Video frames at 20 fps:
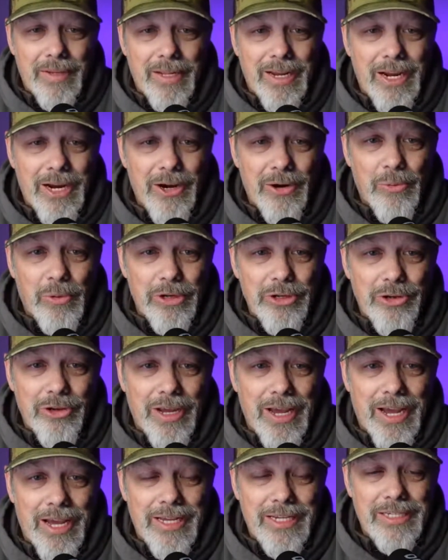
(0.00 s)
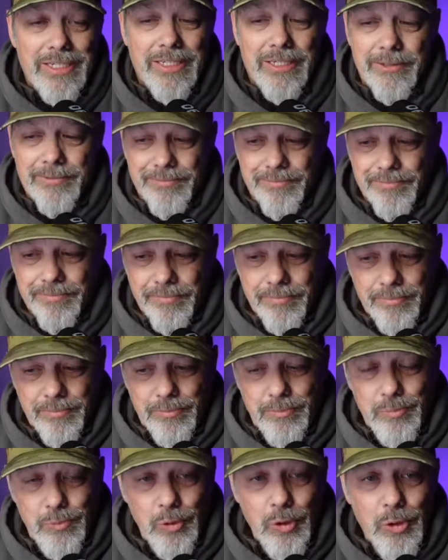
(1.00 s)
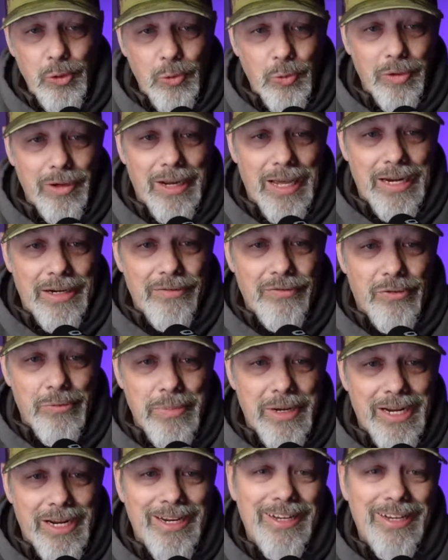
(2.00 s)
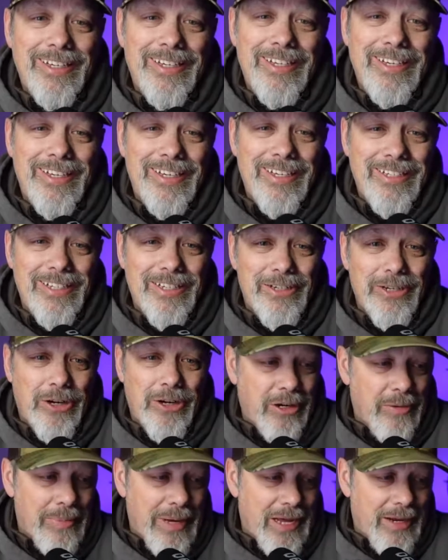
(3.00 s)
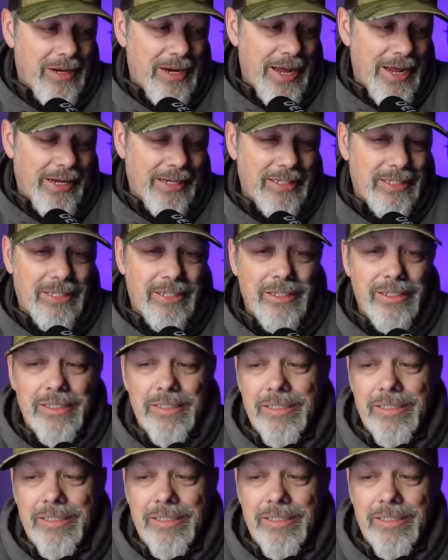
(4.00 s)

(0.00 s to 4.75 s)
hear what you guys would like for me to talk about next.